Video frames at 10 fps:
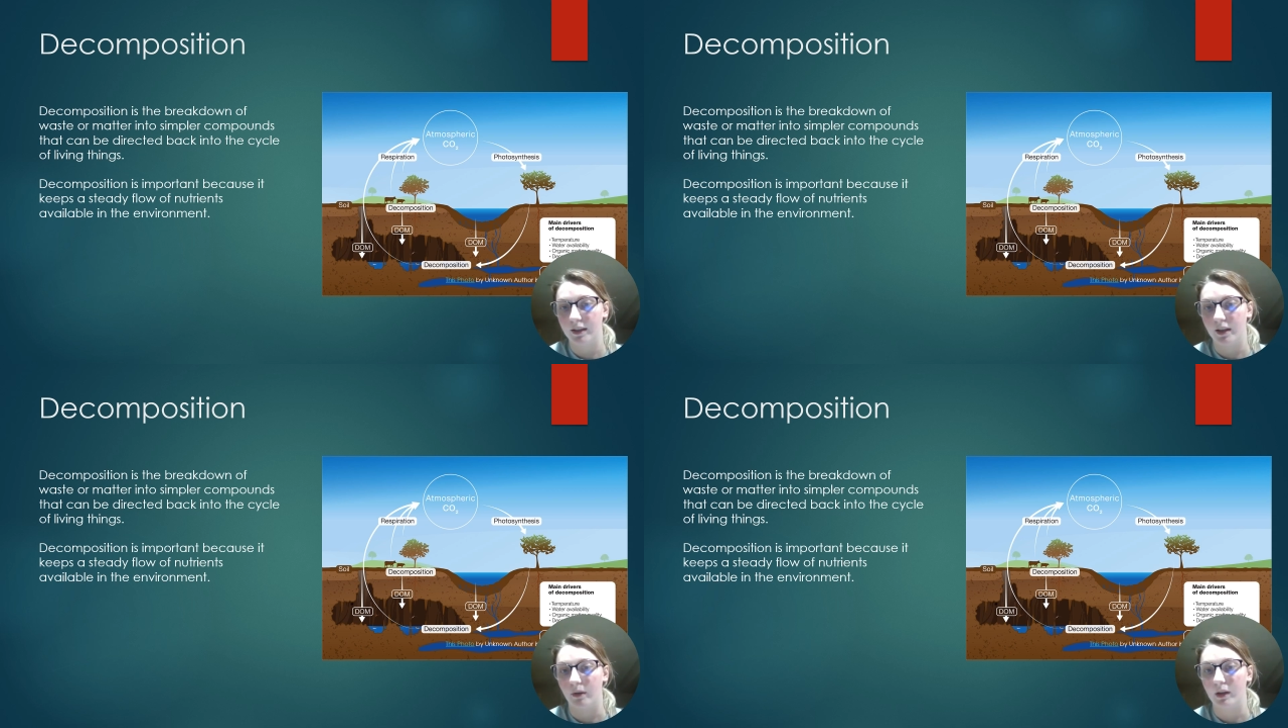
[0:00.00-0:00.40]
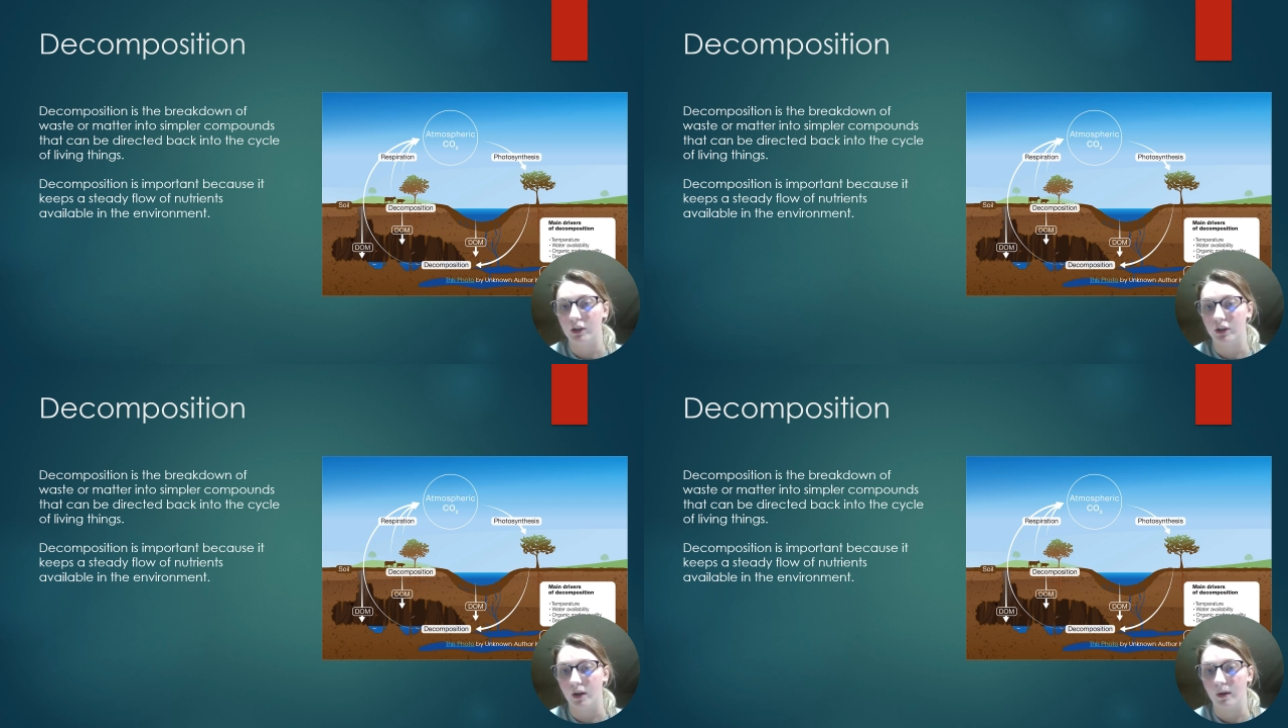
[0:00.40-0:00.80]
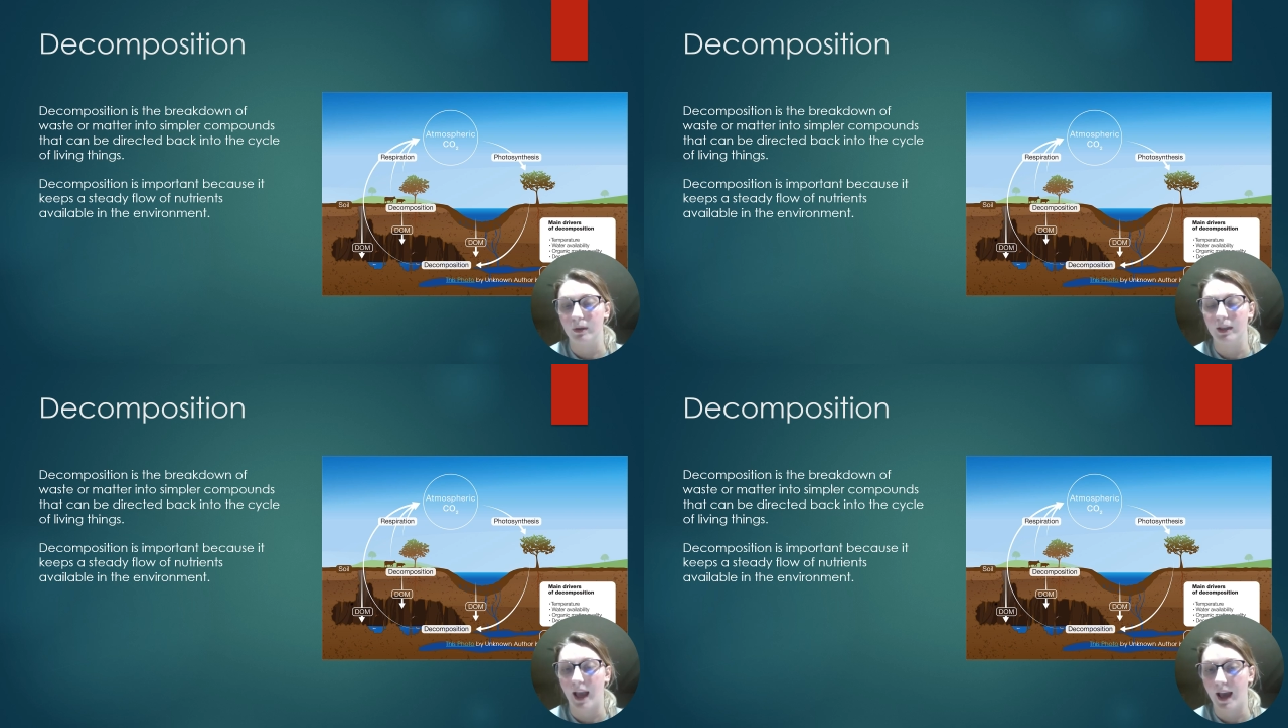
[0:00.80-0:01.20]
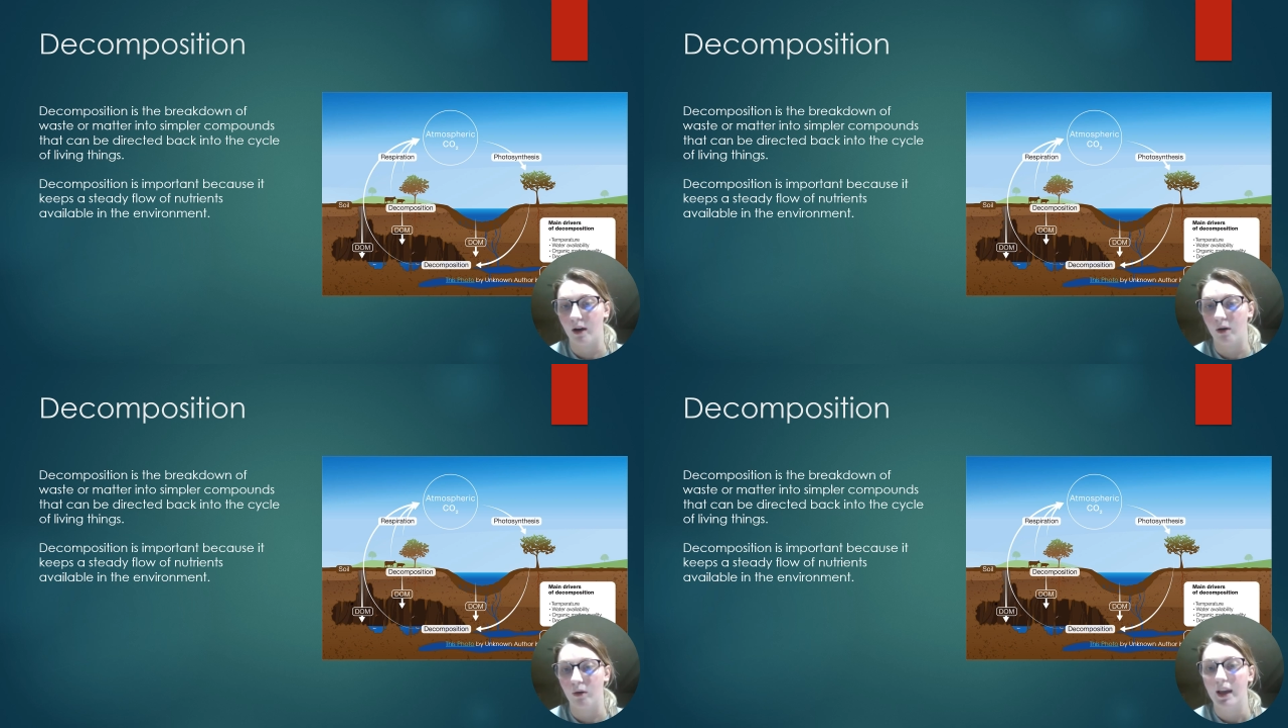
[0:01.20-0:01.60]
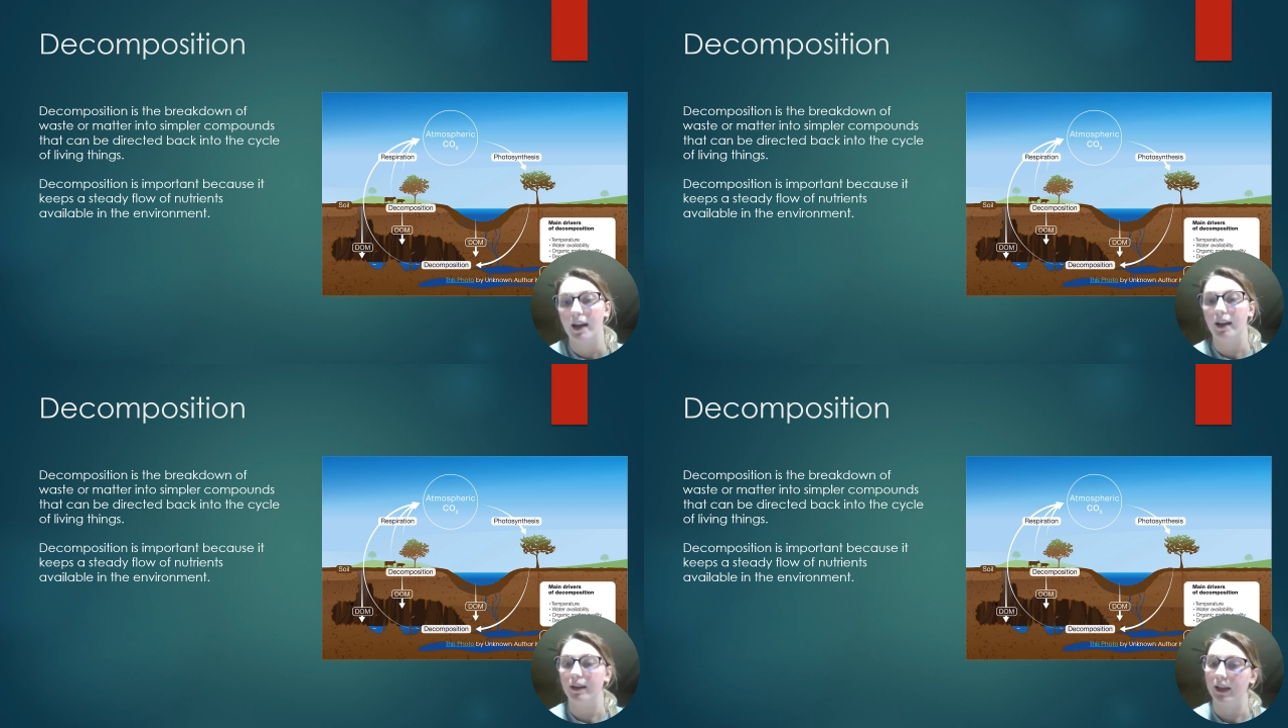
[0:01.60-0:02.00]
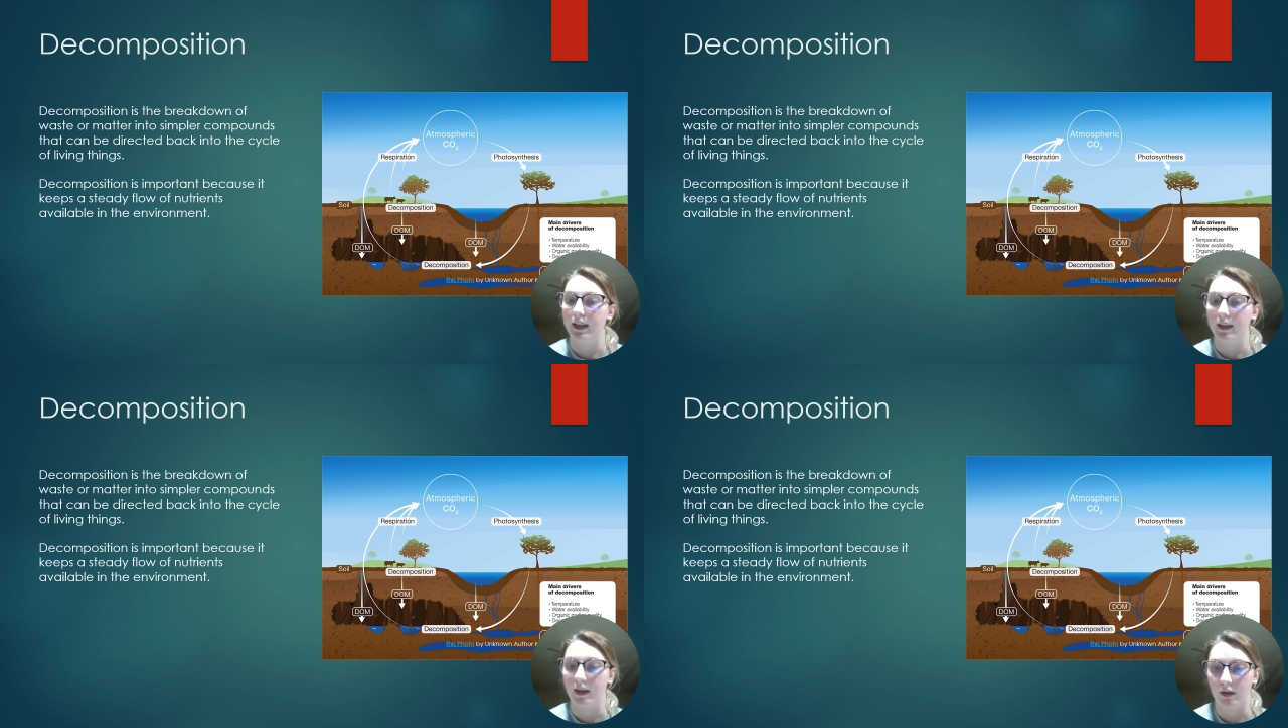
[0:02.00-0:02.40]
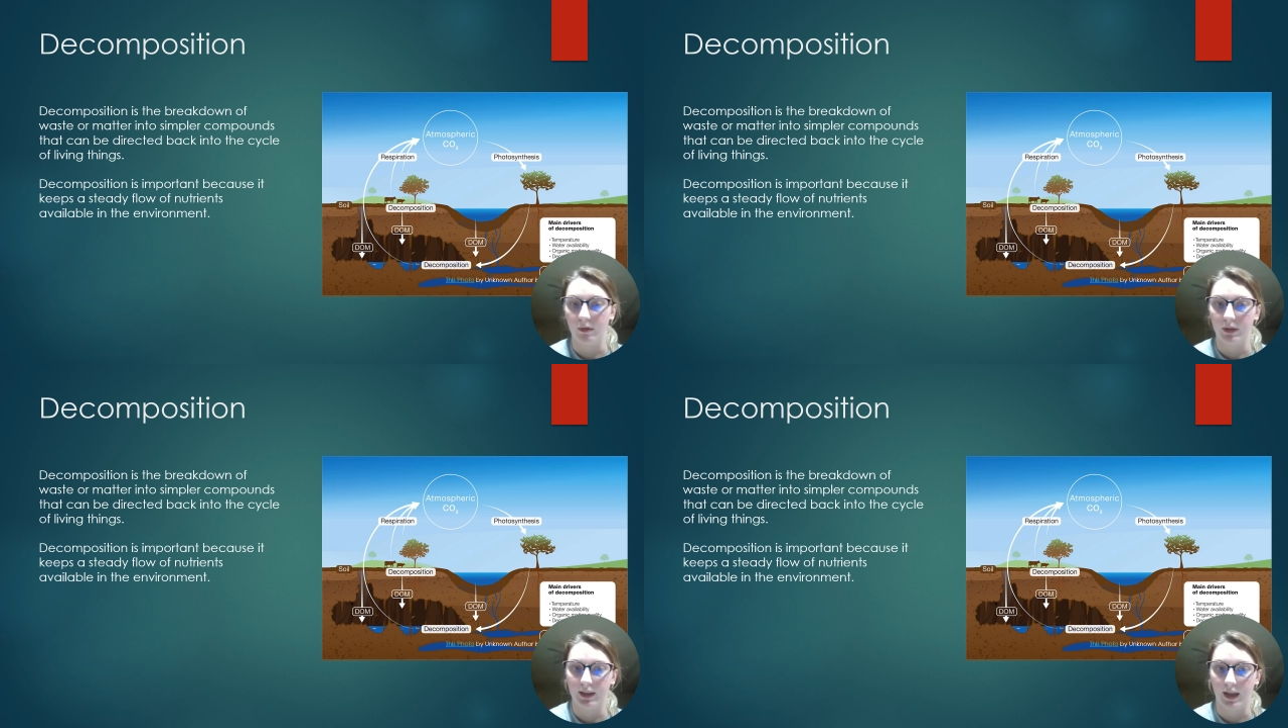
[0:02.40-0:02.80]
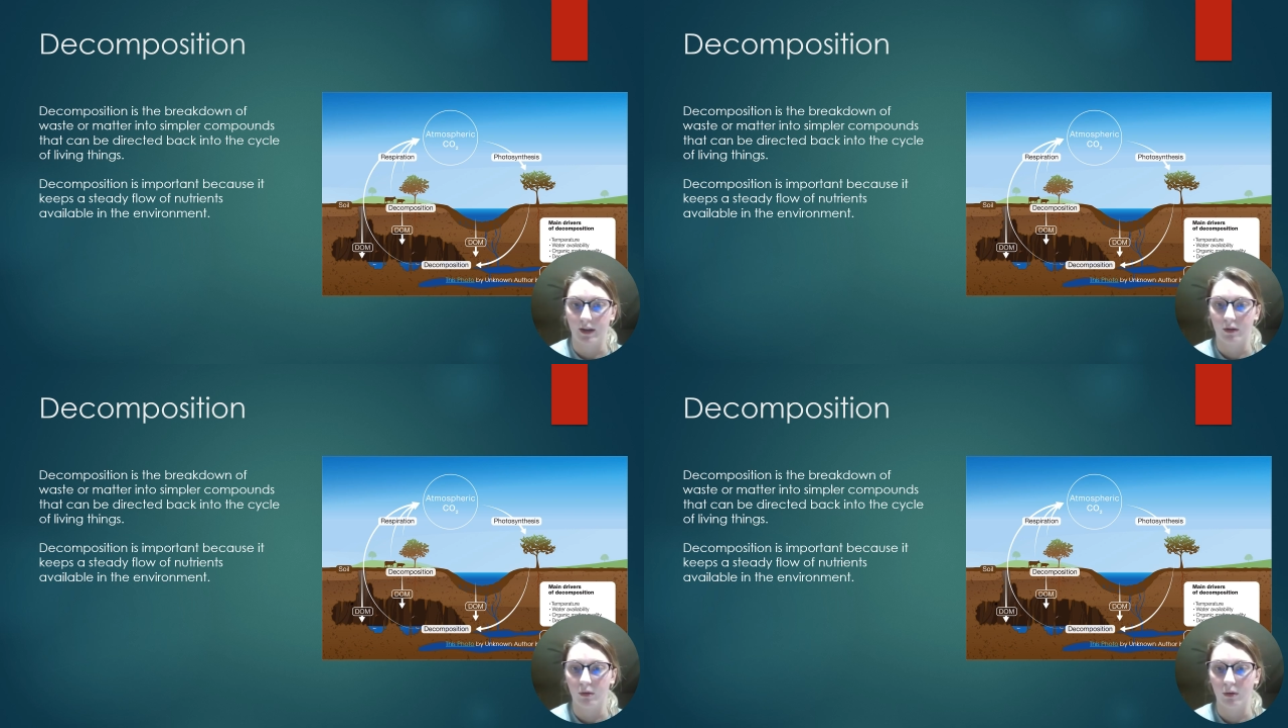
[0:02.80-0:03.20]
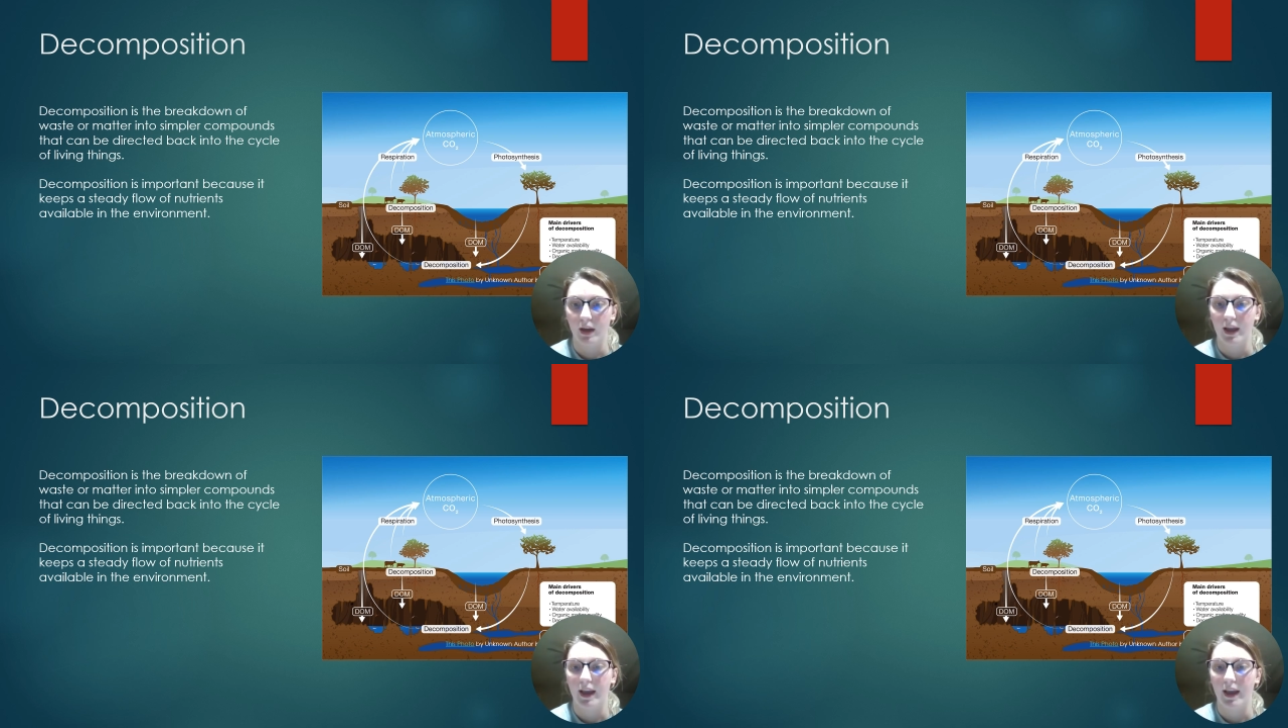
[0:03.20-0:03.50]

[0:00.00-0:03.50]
so it shows how it is a continuous cycle